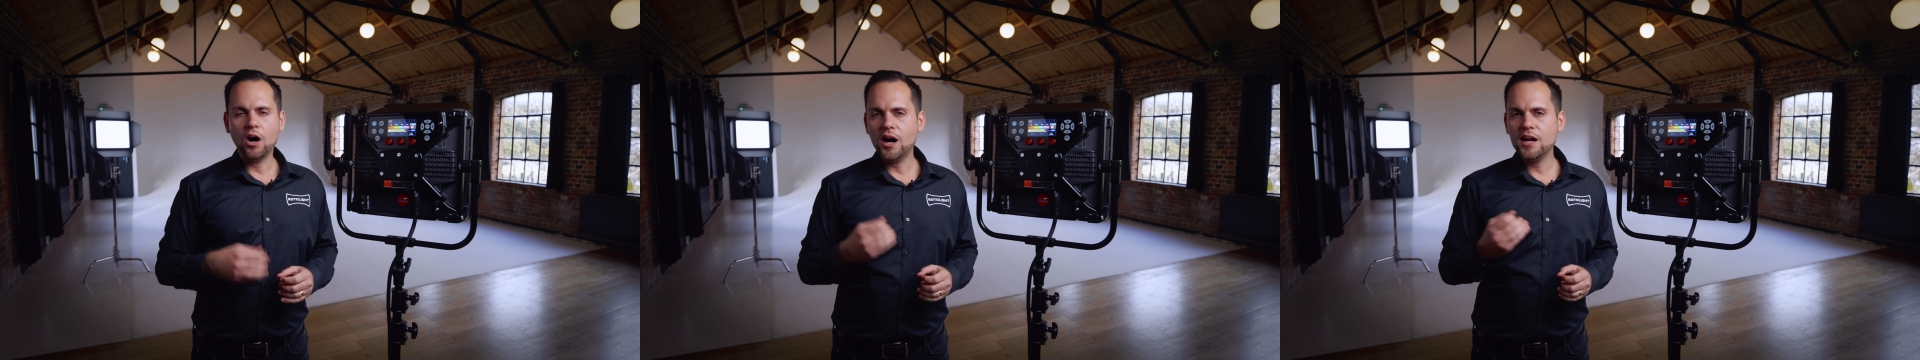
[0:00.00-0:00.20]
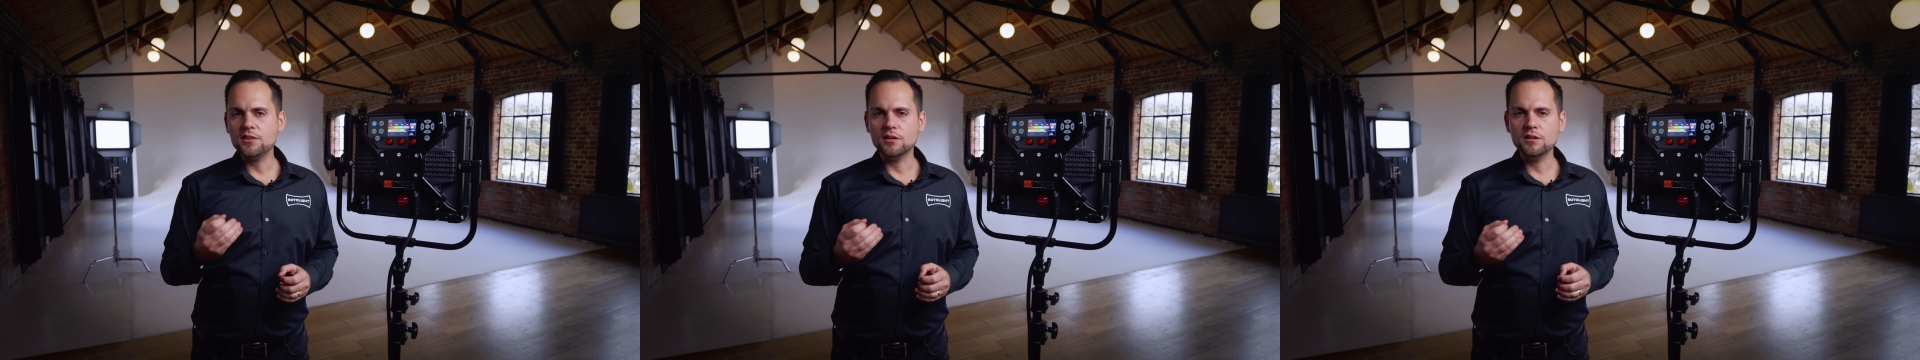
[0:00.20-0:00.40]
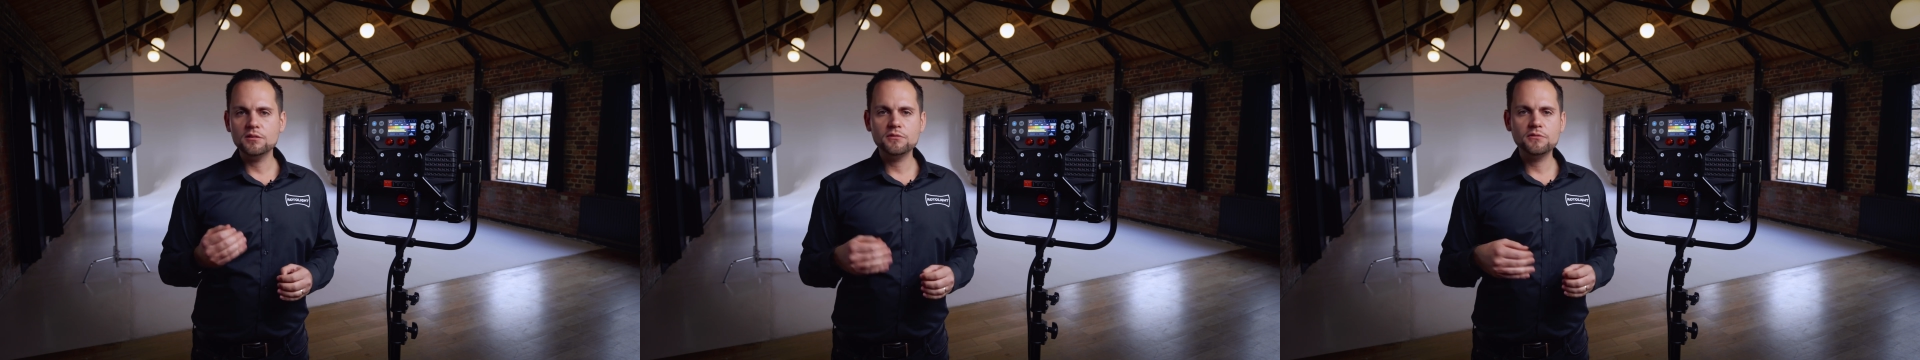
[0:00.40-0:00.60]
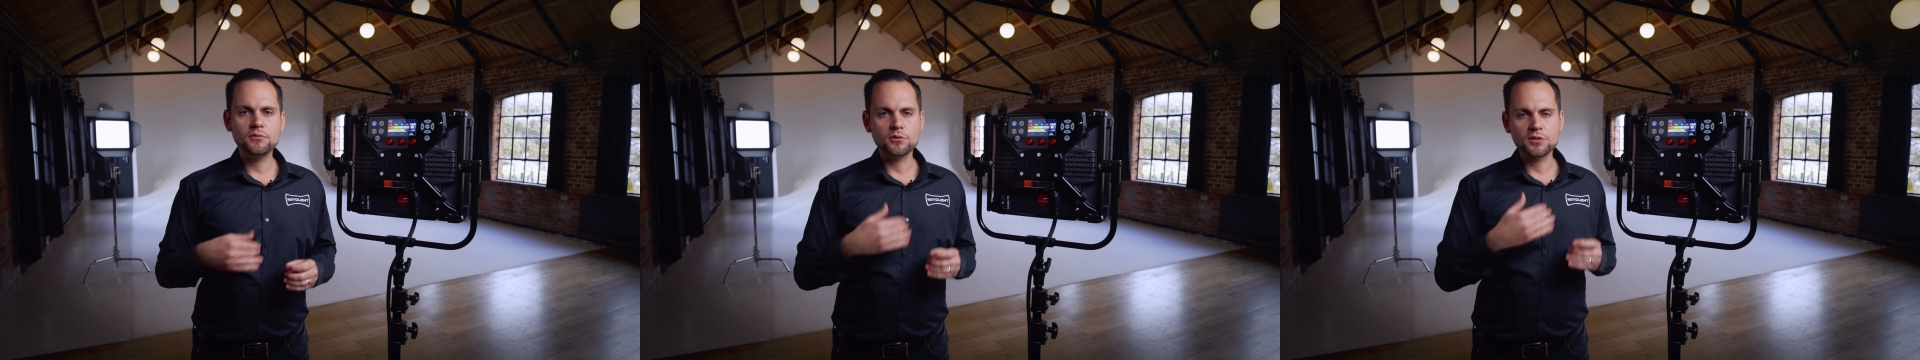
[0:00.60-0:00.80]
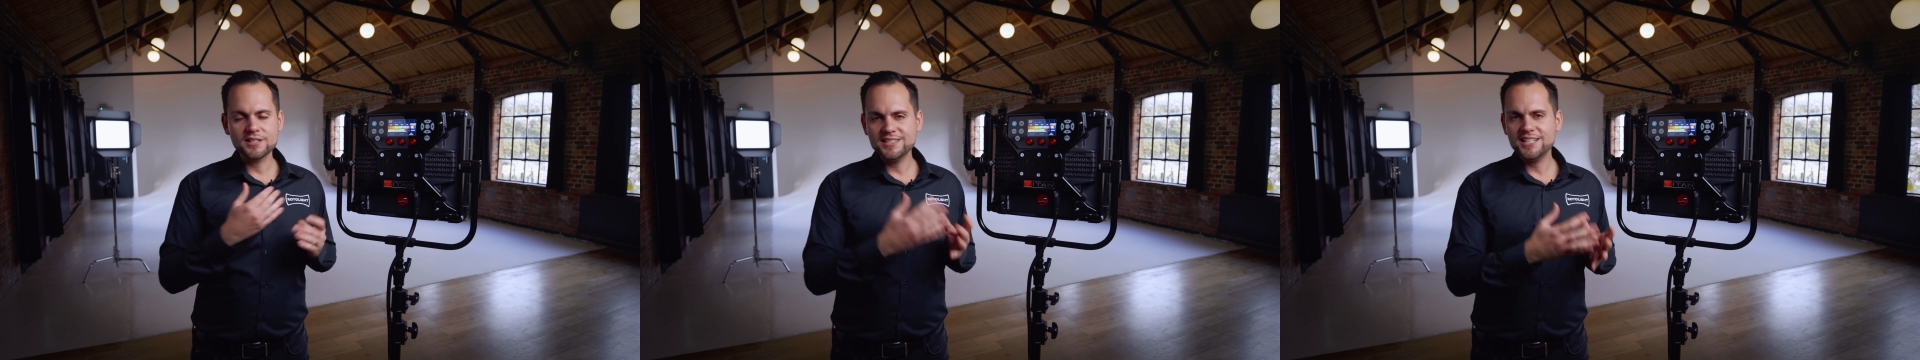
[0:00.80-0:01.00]
either
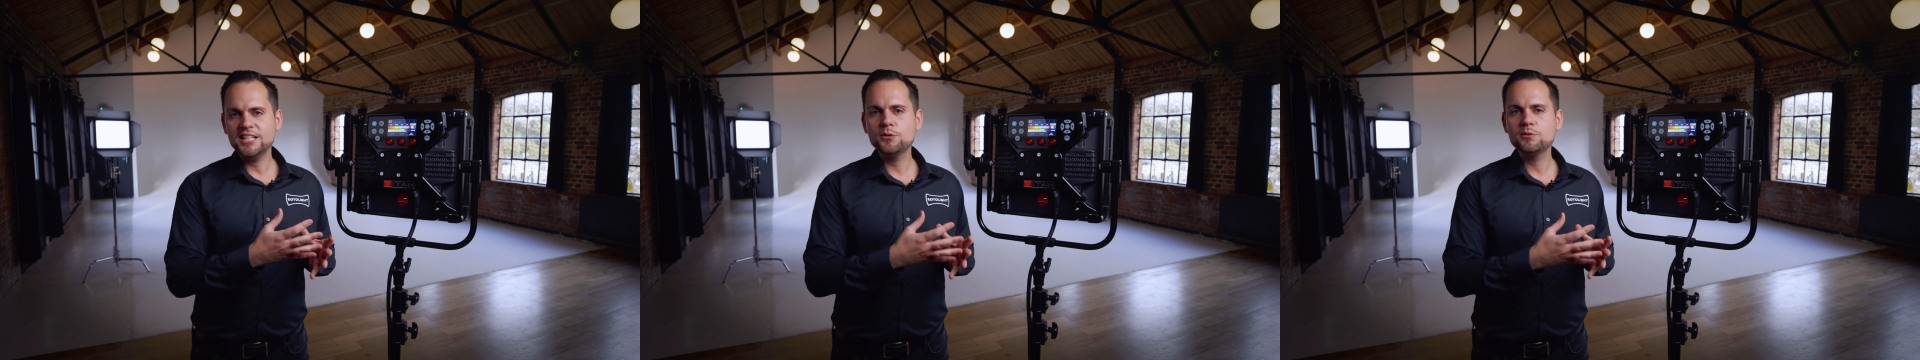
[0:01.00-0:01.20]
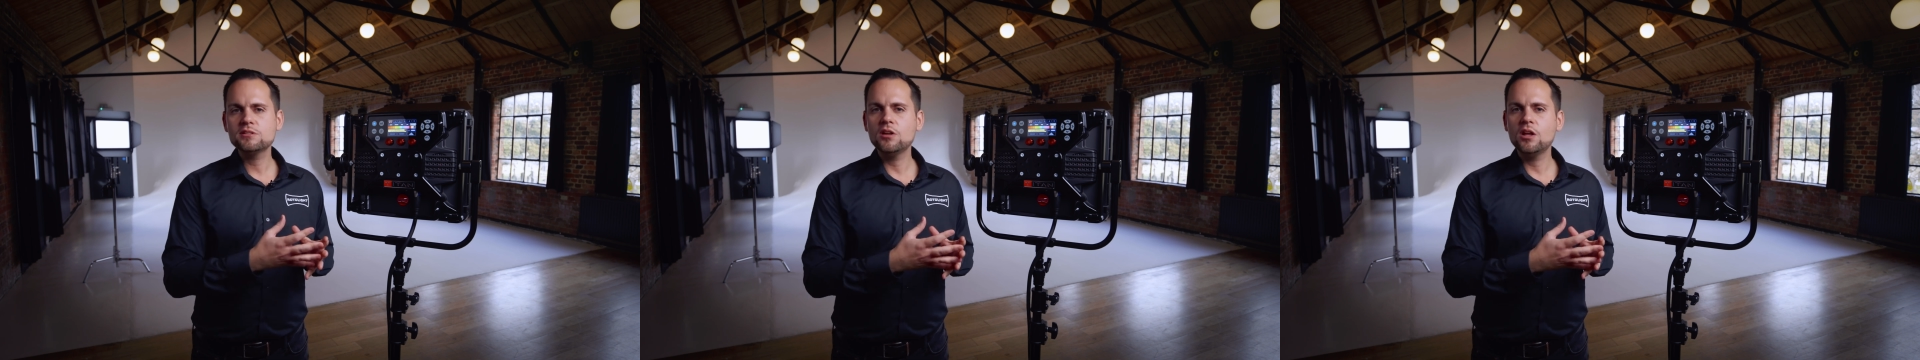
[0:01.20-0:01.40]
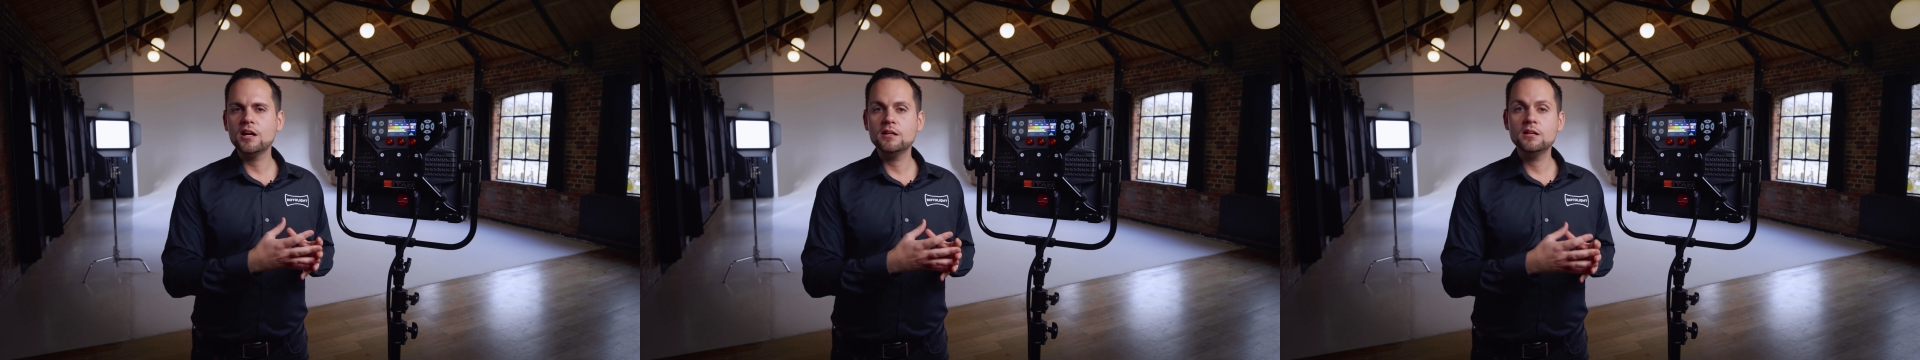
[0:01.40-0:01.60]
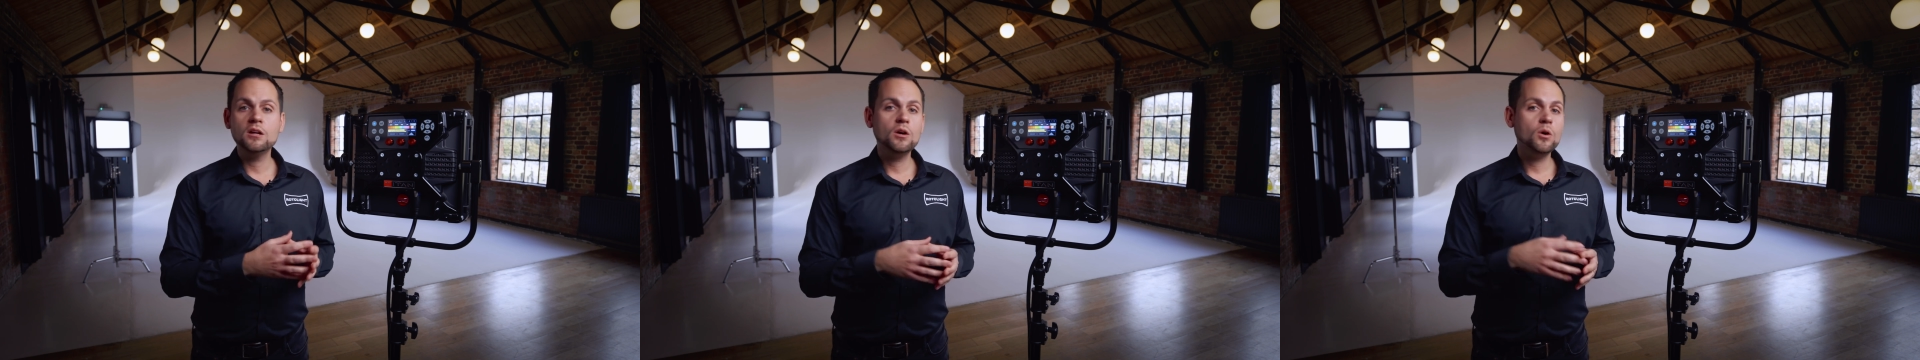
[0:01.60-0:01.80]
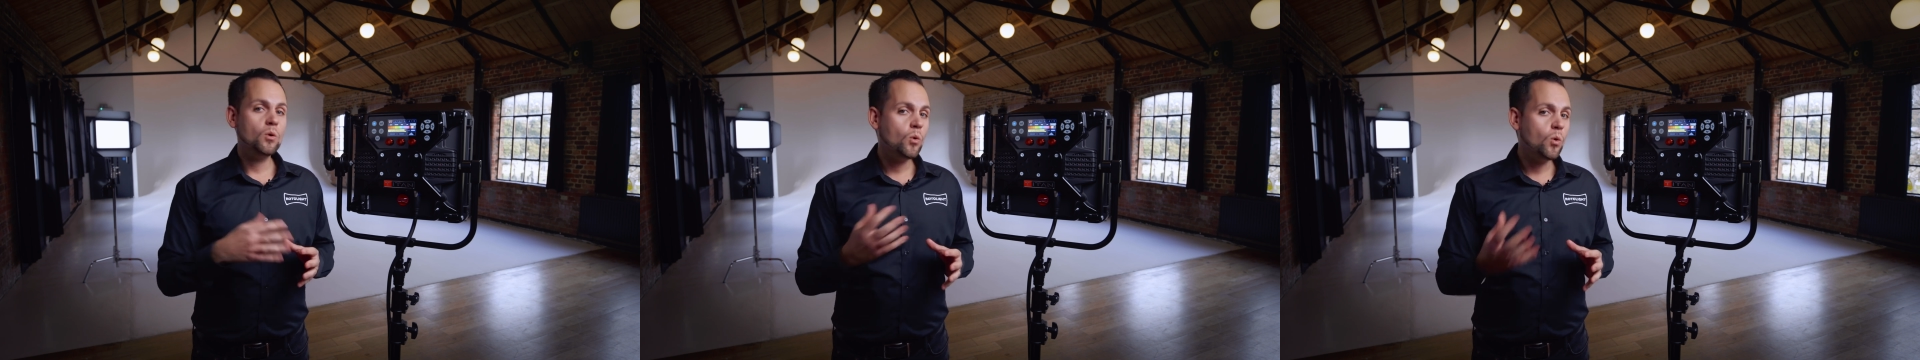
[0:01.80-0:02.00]
for continuous light
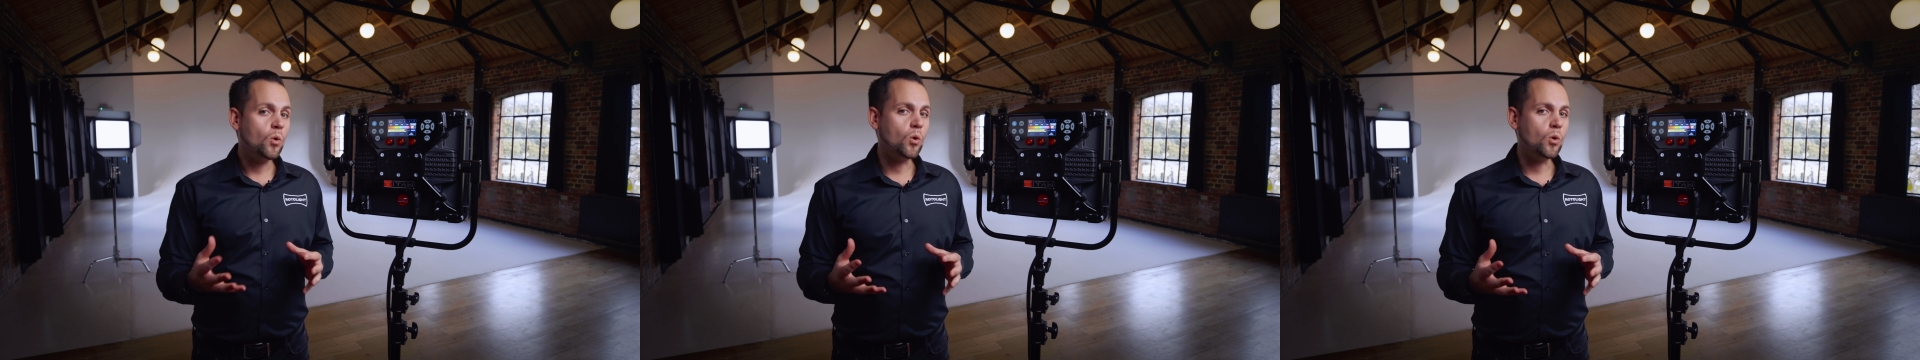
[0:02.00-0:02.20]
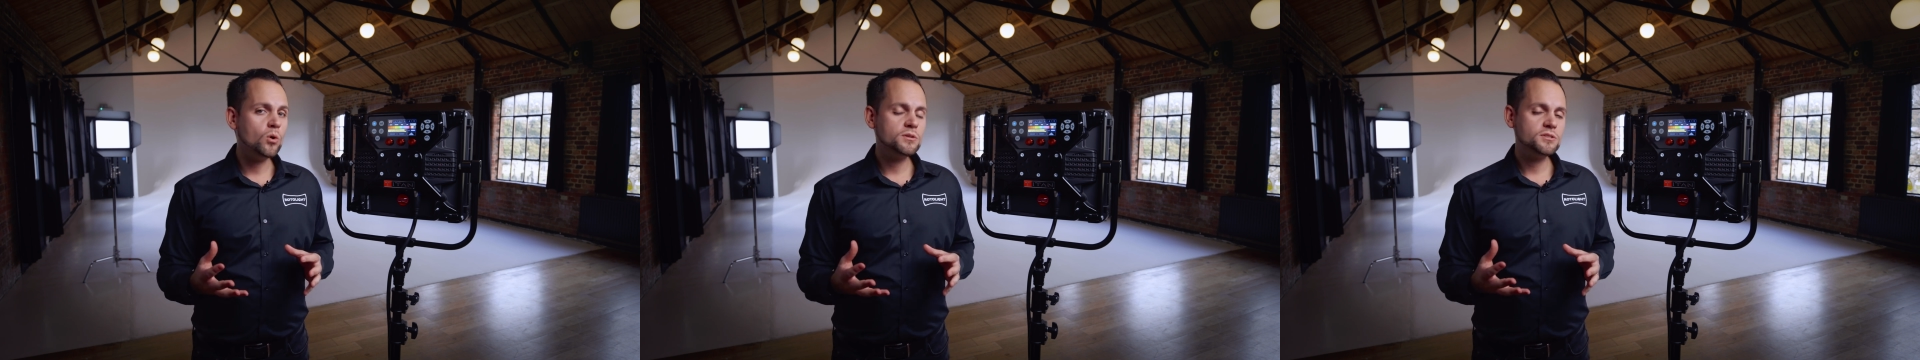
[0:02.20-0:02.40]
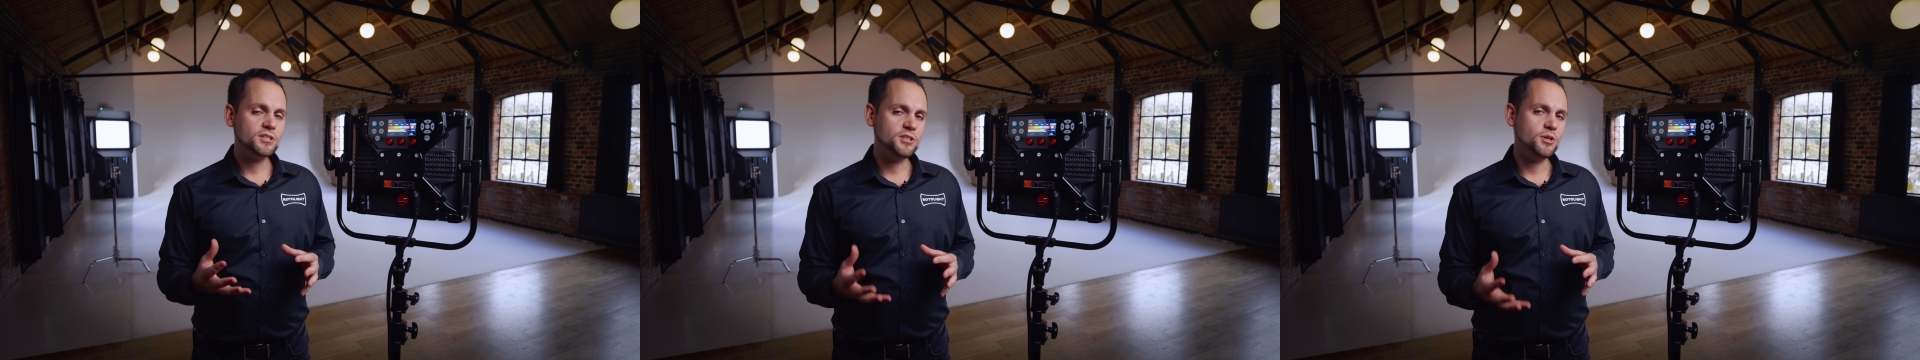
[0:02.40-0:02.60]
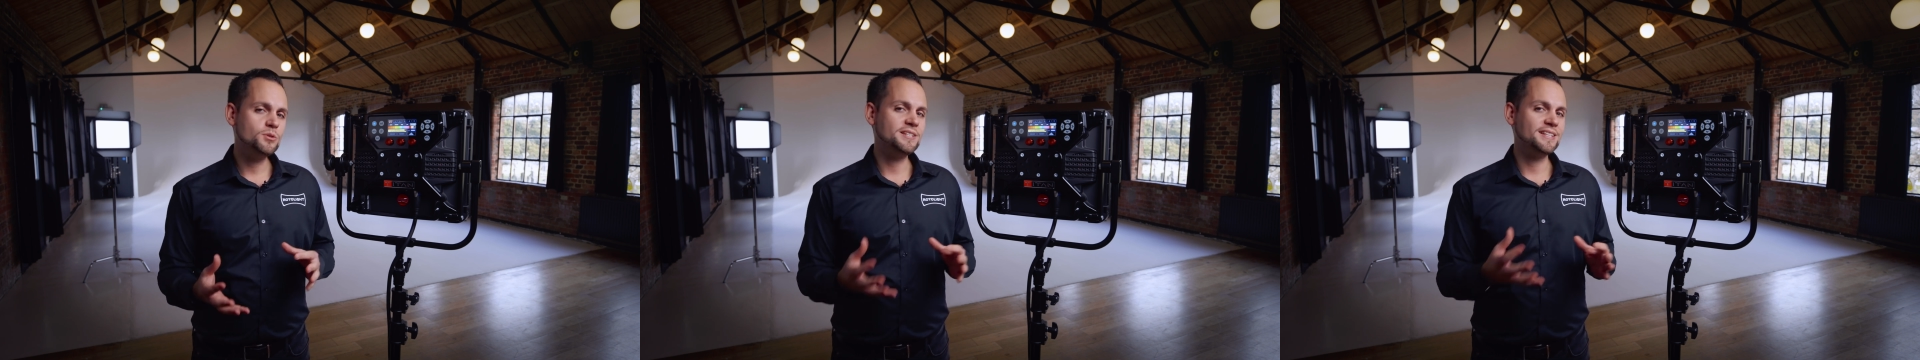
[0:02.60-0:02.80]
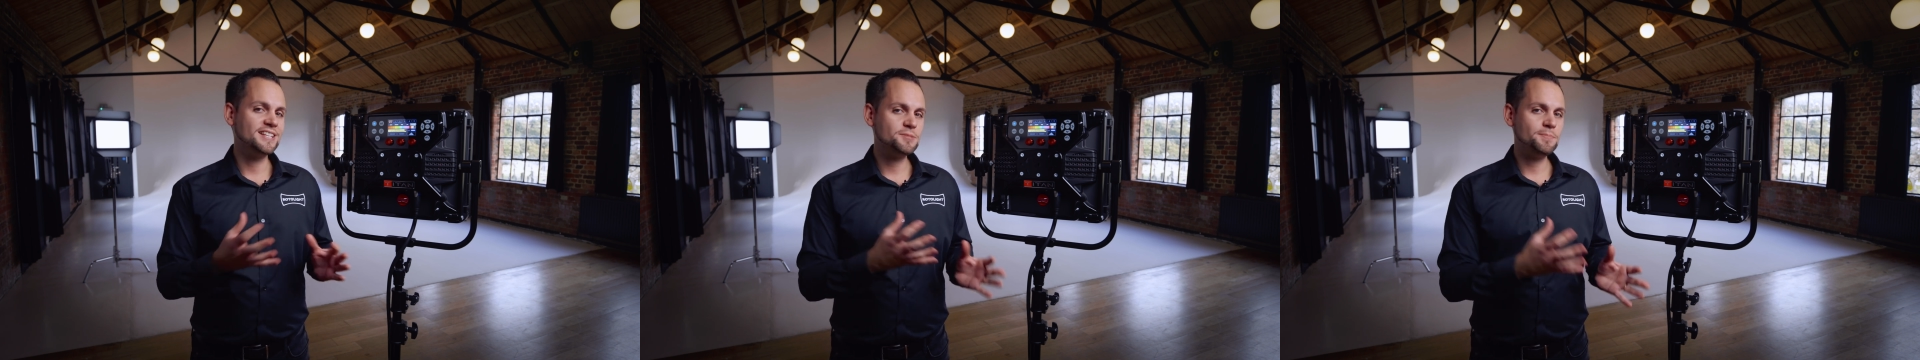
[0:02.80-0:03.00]
or to use in